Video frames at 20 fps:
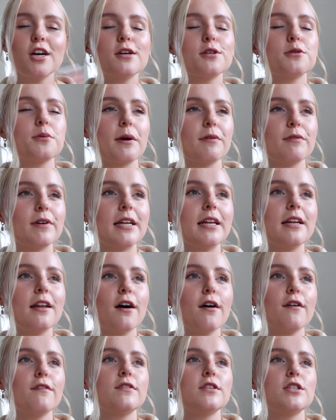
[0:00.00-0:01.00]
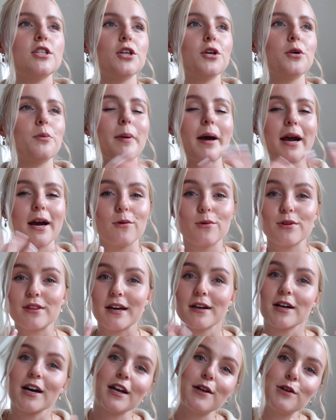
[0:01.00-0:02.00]
So I really love to pair with
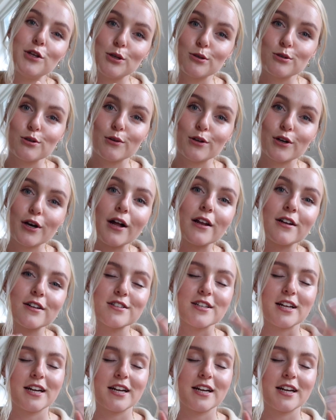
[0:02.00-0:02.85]
like kind of neutral colors,